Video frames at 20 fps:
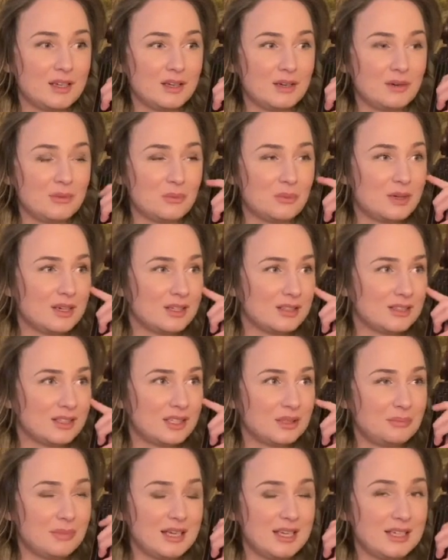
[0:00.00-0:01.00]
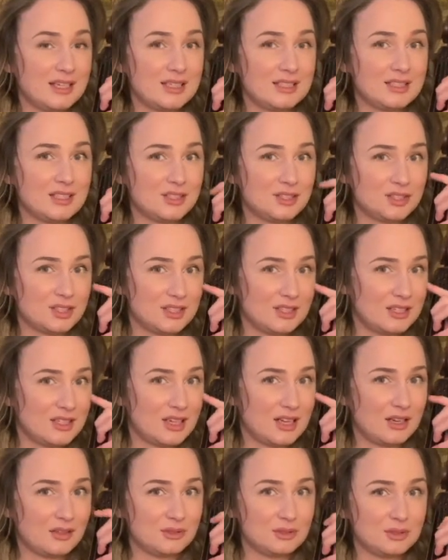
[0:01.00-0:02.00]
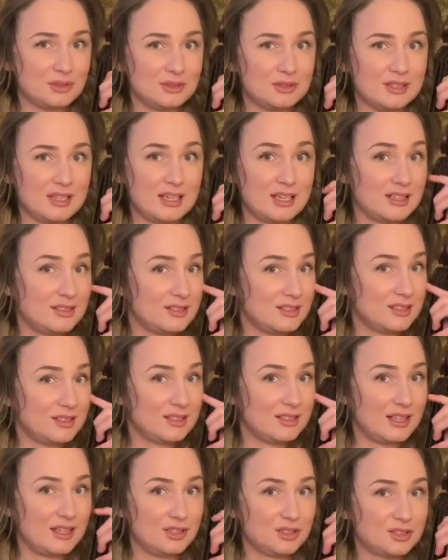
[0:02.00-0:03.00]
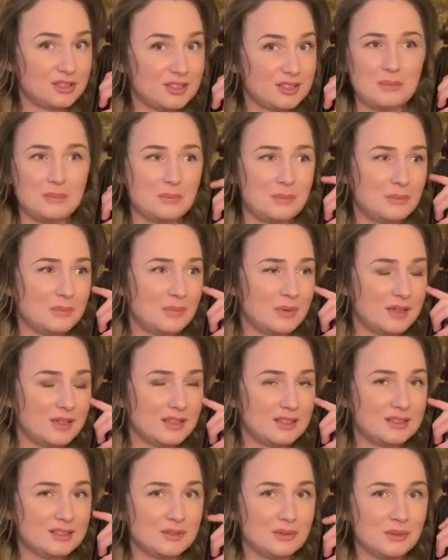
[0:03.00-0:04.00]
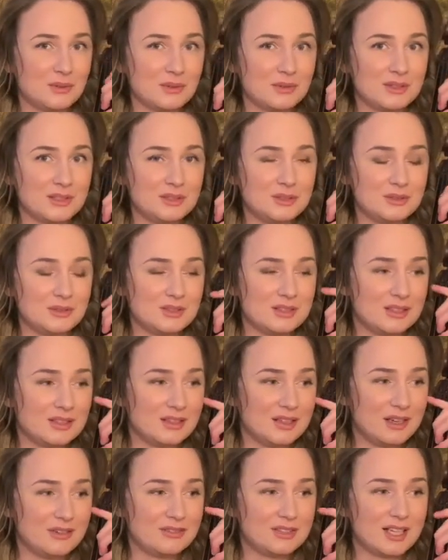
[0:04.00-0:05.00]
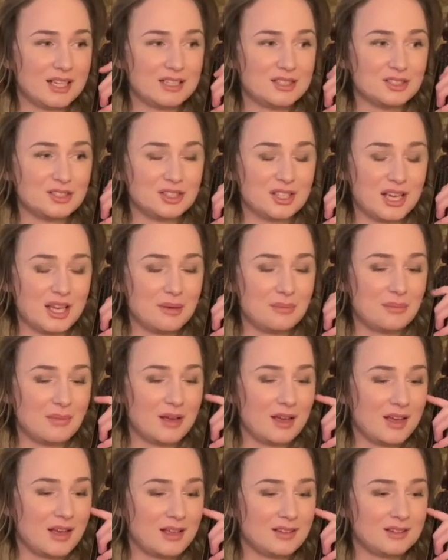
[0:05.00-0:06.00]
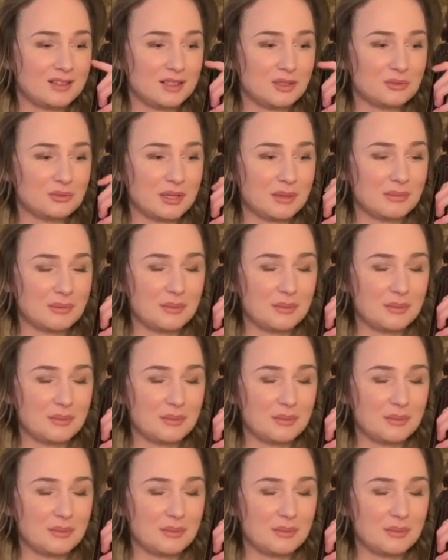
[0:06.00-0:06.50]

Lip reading: We're not paying attention now to the intonation, but only to the left hand shape and the grip.